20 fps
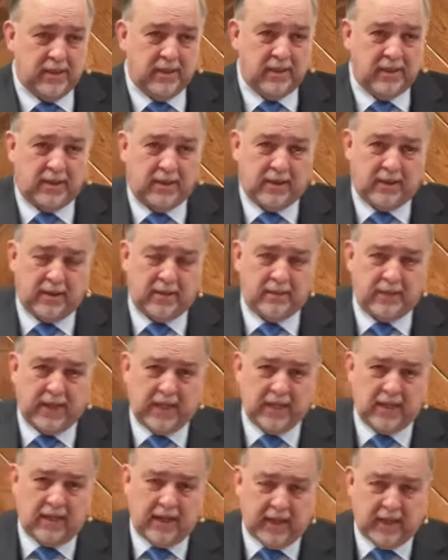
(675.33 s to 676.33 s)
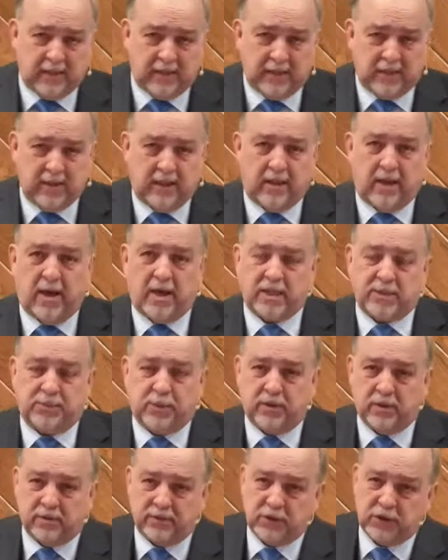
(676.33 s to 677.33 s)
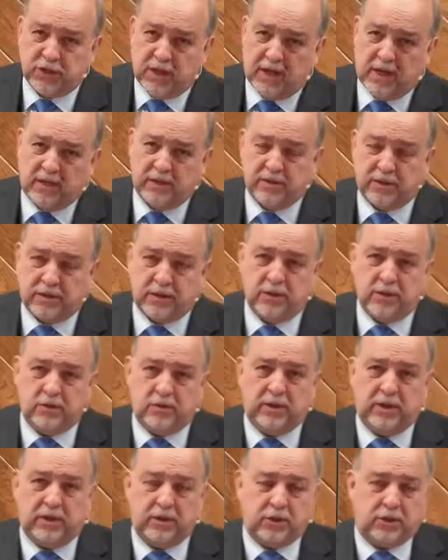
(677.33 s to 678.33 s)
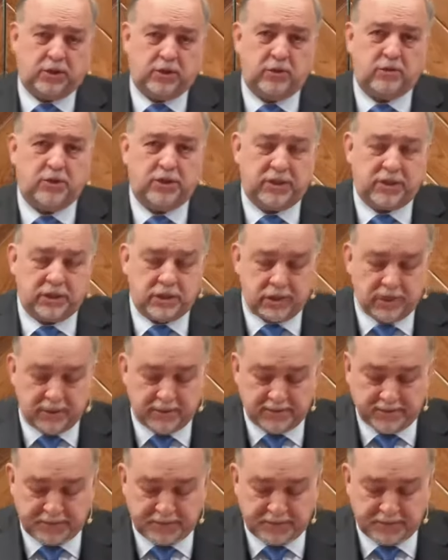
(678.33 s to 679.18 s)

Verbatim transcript: um, and likely the Gospel of John to these churches.